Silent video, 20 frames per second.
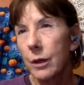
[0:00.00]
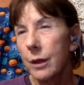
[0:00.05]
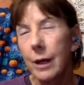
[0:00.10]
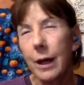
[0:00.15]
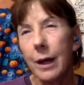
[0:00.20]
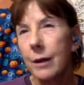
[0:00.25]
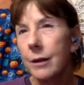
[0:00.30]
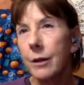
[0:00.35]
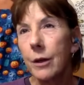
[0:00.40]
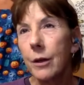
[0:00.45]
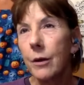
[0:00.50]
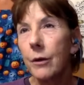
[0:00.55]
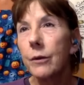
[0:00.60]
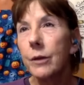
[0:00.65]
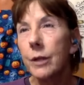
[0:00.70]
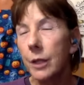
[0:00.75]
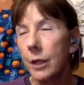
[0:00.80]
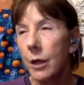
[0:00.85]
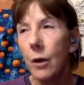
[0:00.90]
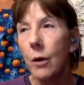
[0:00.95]
I don't know,
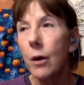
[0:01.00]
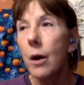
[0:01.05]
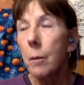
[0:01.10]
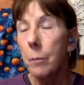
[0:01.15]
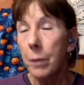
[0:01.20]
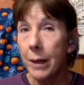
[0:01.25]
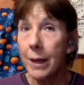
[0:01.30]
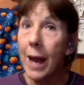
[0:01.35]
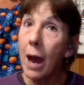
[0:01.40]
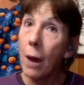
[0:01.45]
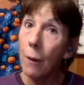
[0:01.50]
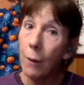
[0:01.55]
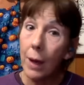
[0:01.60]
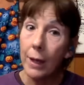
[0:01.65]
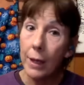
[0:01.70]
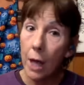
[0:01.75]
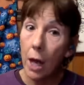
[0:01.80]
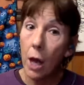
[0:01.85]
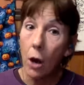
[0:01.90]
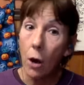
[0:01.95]
you know, but now I
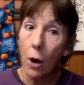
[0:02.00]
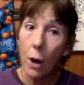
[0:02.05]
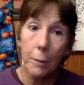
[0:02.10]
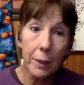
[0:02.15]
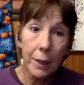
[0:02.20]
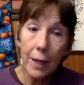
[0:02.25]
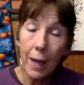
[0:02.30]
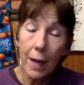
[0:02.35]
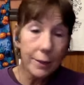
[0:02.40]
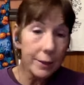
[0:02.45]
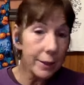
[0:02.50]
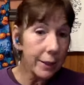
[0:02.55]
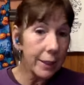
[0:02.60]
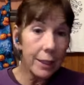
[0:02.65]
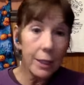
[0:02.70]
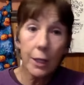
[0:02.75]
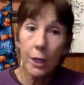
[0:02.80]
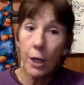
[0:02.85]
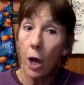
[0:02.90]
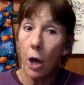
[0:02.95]
know. I mean, I
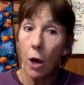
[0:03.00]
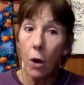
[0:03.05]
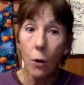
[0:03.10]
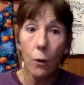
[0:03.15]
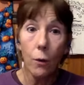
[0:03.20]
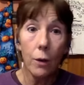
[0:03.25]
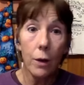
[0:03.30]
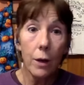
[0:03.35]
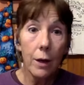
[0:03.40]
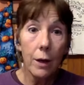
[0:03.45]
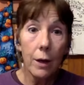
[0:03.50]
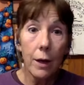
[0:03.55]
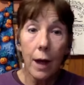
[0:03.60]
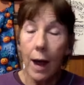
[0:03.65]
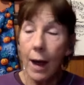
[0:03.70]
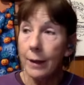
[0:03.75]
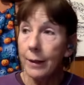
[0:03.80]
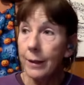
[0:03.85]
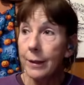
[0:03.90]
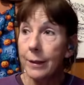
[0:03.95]
didn't know.
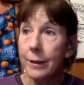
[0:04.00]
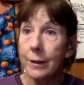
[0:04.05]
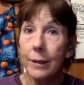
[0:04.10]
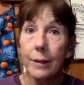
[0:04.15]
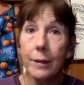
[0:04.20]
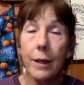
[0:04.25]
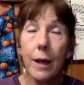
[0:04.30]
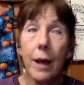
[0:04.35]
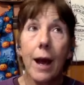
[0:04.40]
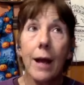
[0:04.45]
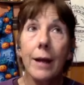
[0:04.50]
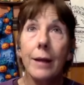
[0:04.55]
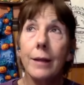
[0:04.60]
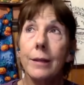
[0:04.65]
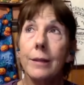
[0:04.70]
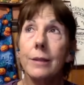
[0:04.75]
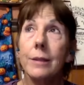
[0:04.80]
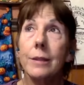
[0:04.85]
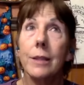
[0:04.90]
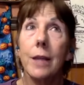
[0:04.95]
I didn't, I
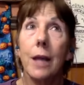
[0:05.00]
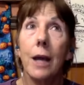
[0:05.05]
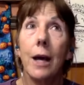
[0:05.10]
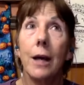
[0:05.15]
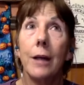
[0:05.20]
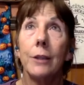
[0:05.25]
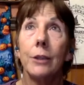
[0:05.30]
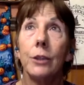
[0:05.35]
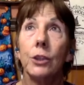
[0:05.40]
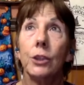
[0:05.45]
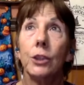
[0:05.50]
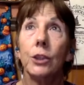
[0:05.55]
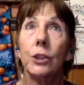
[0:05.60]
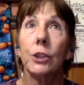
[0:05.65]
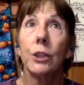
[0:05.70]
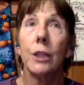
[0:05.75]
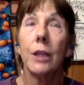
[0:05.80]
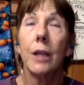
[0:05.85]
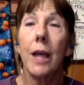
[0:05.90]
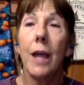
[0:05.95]
didn't touch
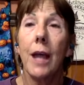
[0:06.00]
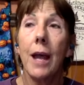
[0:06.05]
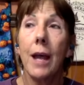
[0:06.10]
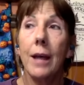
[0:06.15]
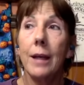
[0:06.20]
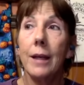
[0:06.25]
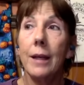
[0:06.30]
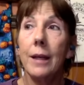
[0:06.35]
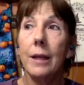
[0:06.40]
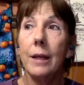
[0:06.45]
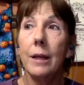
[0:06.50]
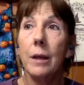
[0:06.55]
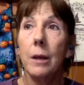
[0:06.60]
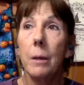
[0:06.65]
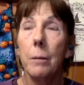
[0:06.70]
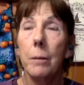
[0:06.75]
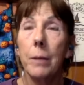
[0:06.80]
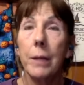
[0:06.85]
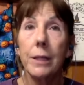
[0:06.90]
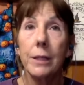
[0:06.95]
any
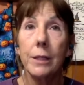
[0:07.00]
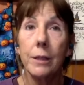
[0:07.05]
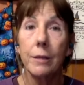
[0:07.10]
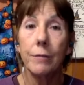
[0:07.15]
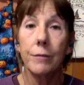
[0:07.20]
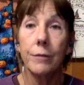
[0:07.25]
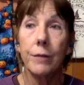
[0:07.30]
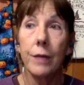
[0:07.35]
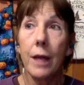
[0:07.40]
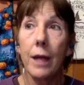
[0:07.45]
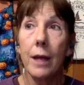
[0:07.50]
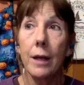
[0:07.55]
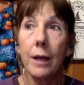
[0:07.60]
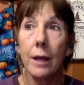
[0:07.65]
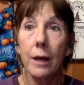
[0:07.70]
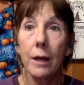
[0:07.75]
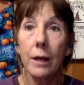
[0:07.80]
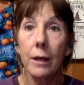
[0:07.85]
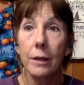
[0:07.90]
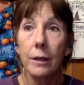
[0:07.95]
piece of
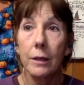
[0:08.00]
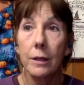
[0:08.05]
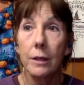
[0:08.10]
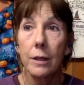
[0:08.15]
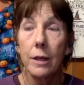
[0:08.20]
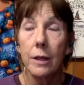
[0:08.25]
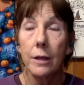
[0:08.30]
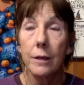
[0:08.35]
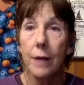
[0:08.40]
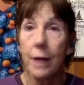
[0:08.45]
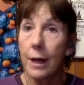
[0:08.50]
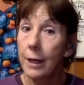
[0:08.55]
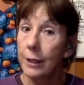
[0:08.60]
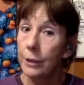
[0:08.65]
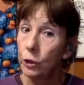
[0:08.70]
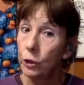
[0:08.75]
data that I